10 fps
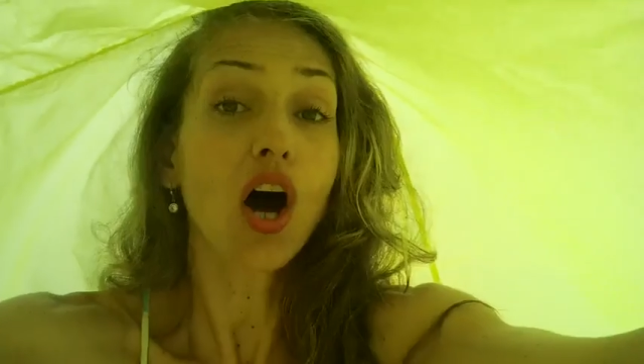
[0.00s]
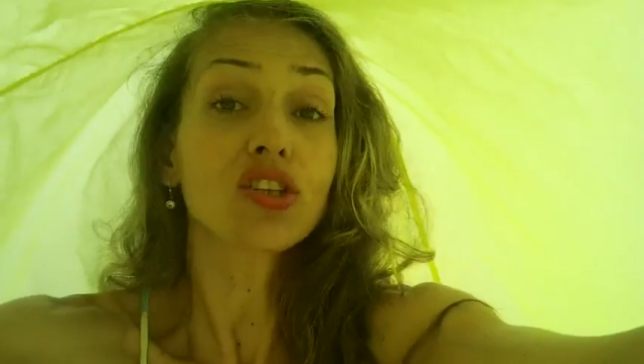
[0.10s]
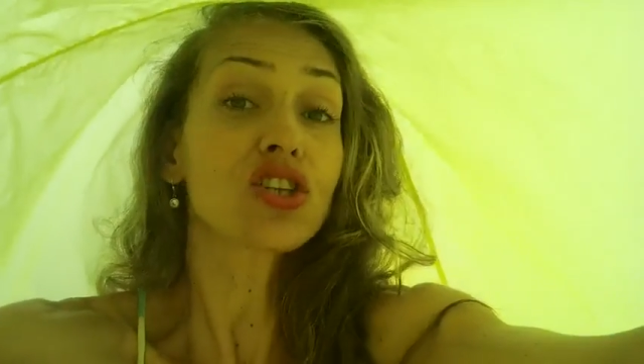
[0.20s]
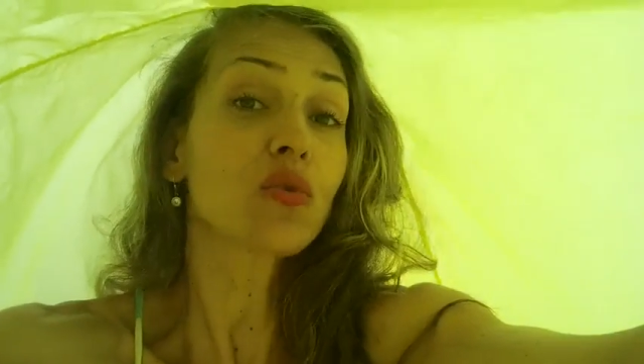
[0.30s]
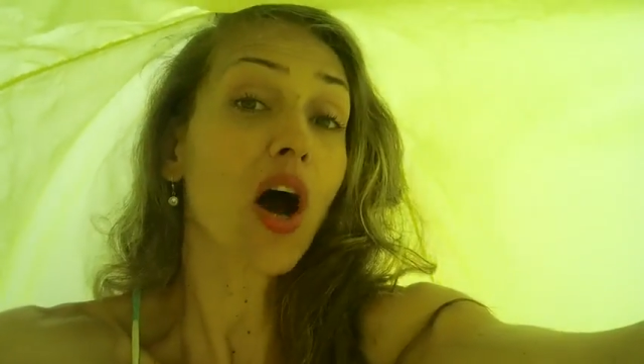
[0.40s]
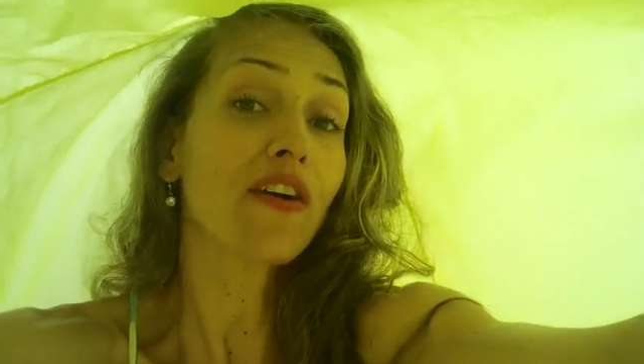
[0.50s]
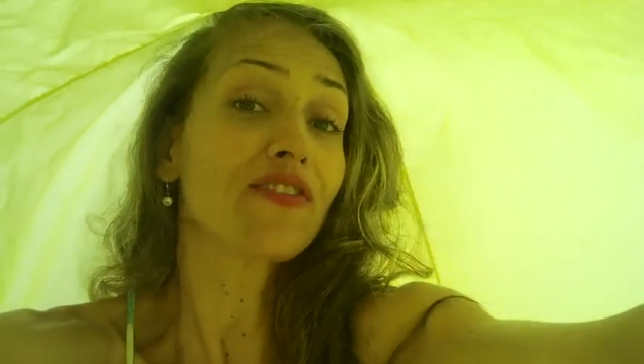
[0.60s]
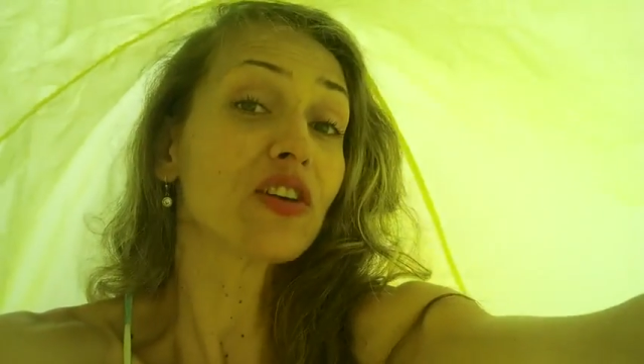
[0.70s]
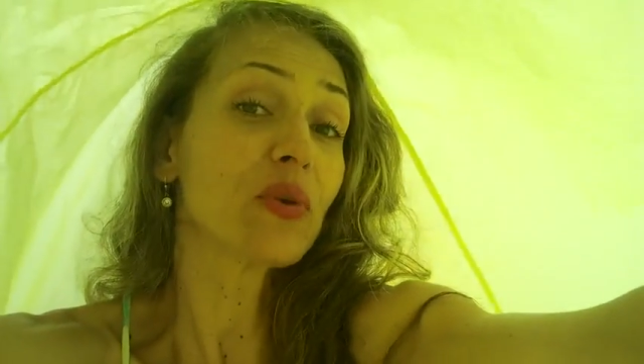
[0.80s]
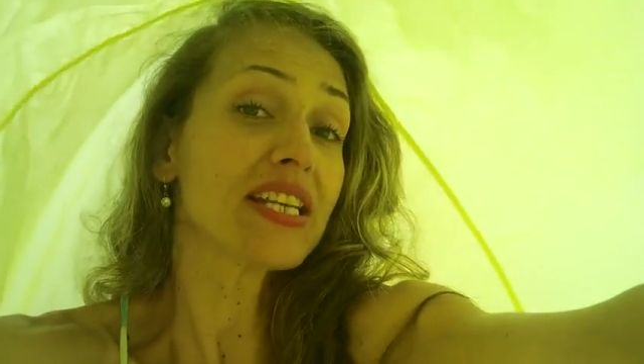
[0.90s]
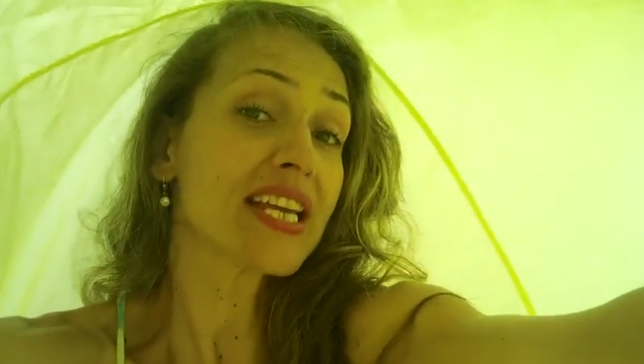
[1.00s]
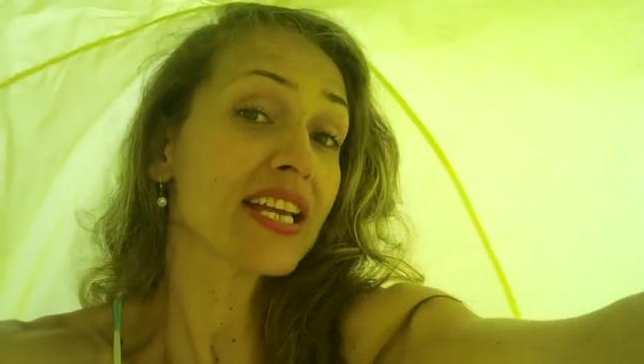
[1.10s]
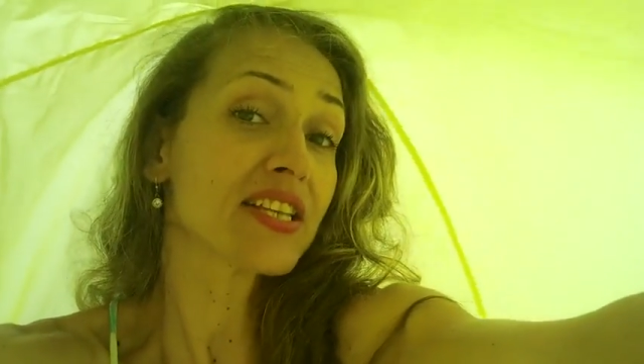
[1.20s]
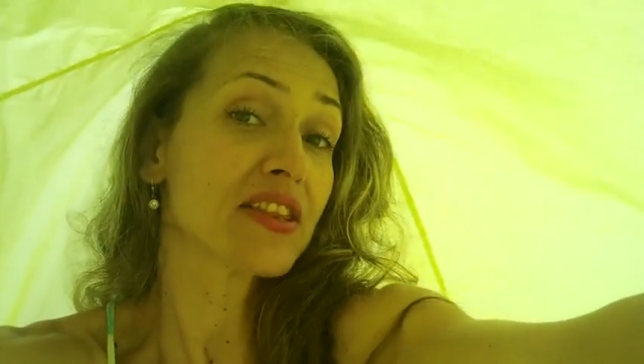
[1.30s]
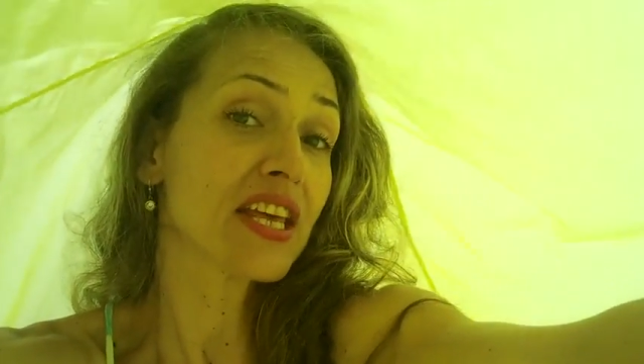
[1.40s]
All too often we
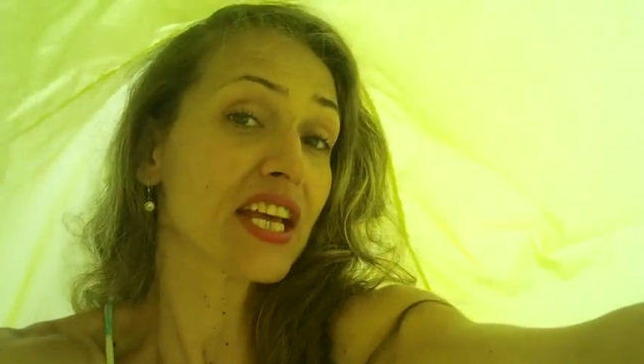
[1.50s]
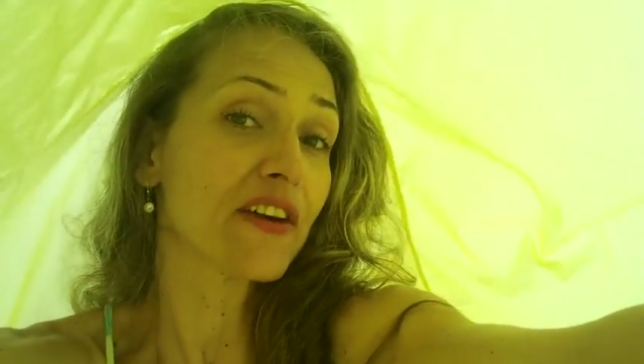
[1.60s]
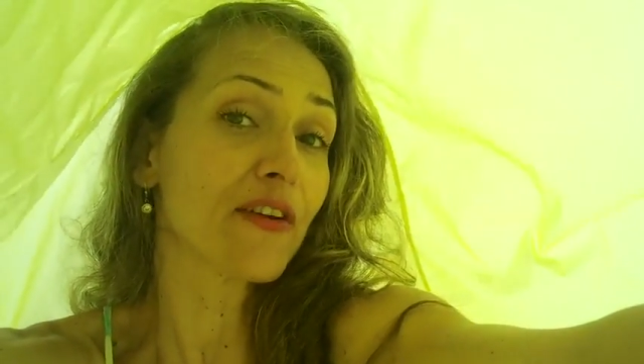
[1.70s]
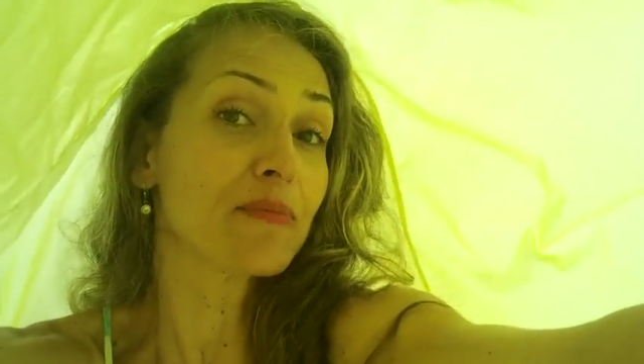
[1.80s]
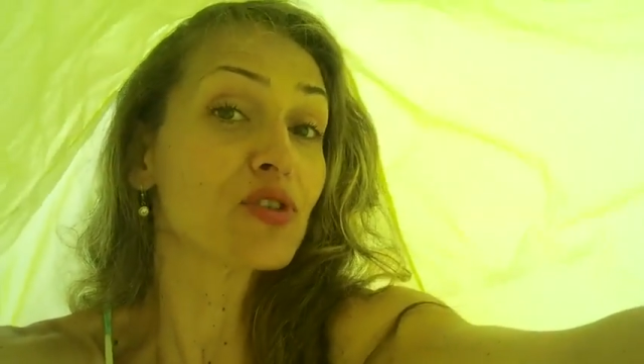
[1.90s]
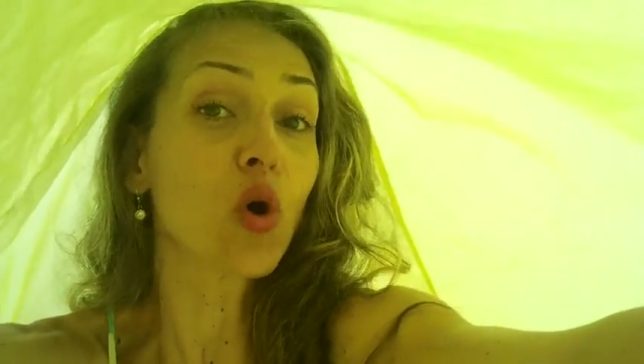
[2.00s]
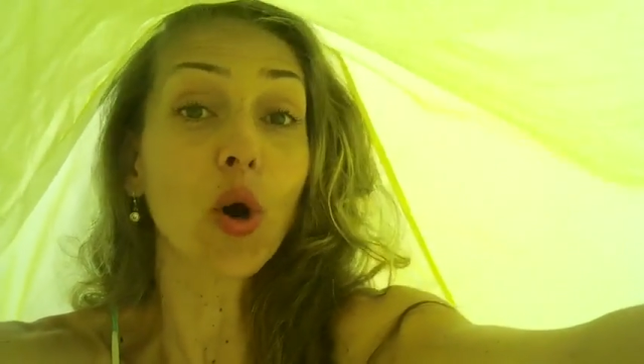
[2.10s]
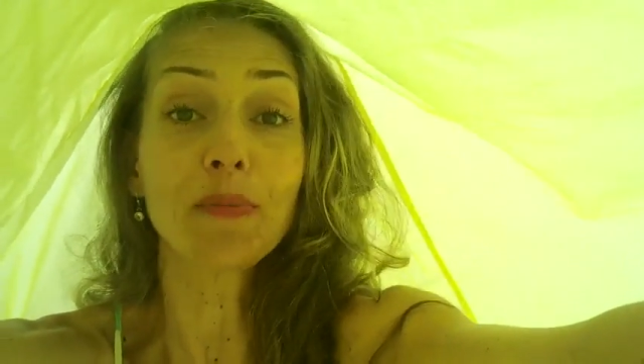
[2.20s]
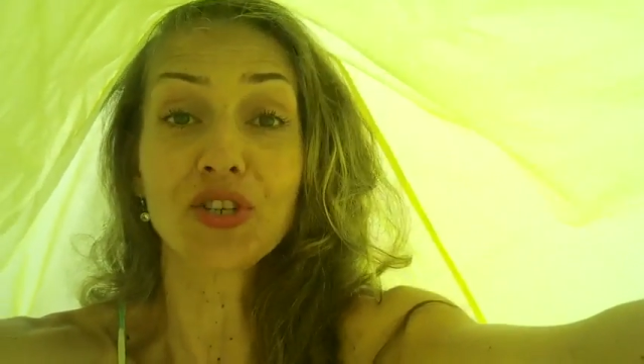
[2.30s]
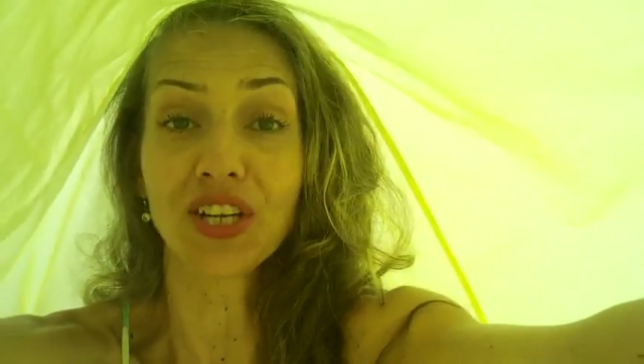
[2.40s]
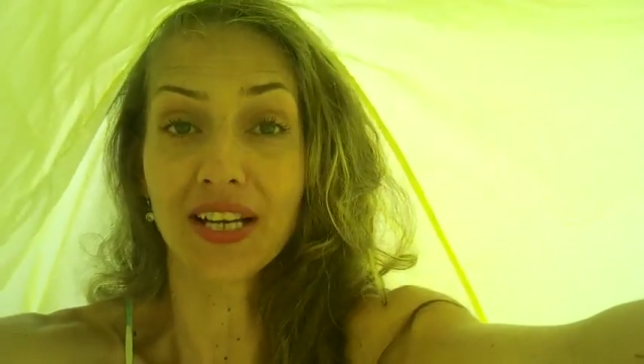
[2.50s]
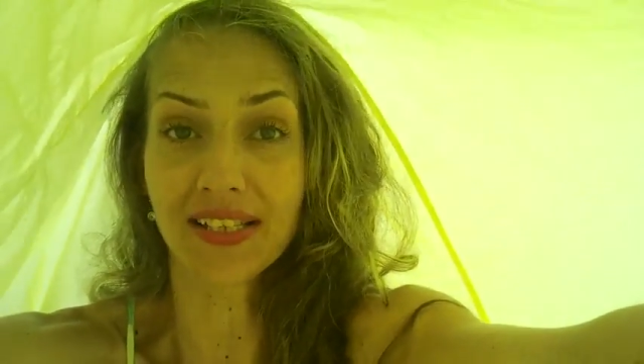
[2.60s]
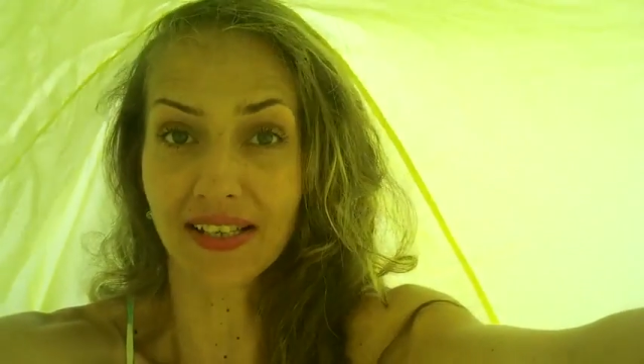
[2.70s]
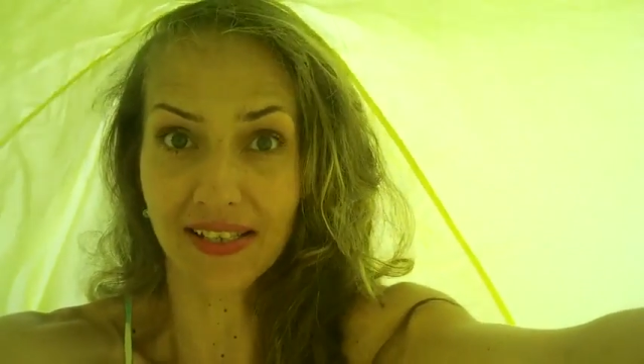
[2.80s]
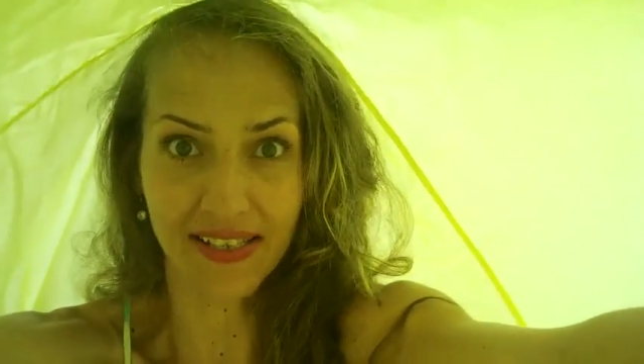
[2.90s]
tend to think of absorption
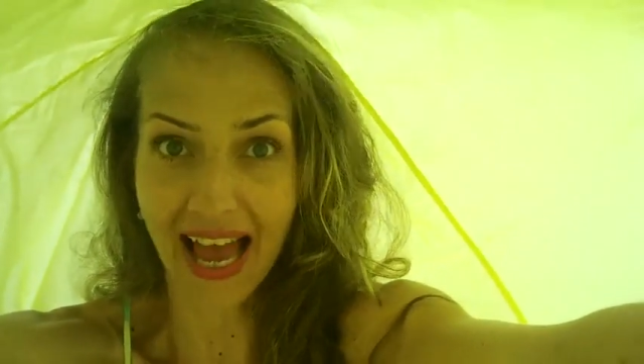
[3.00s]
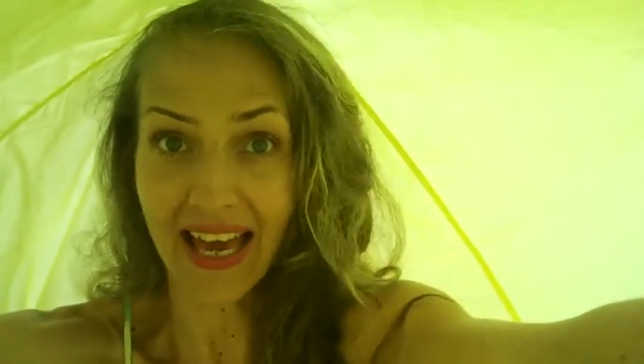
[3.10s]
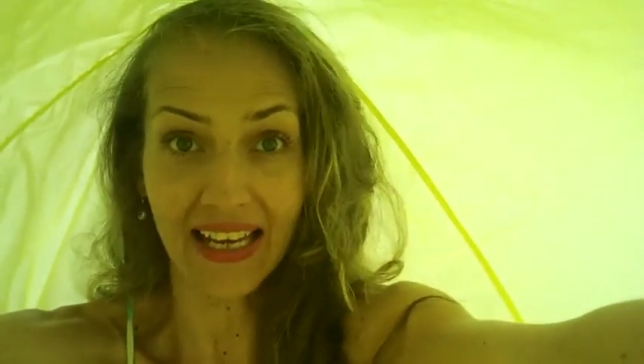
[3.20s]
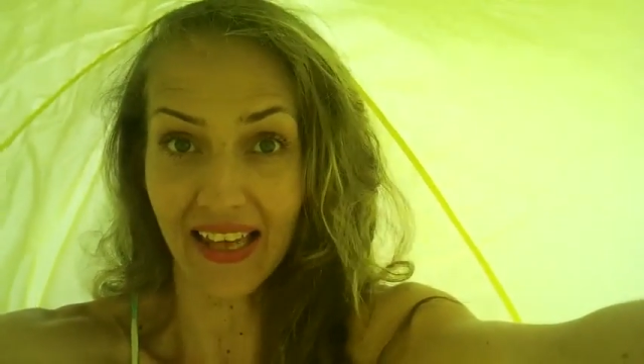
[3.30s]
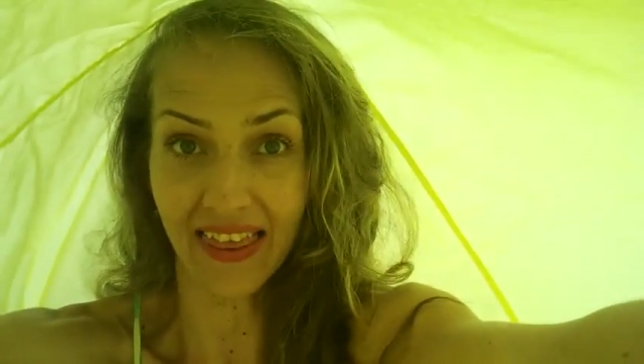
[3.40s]
as a static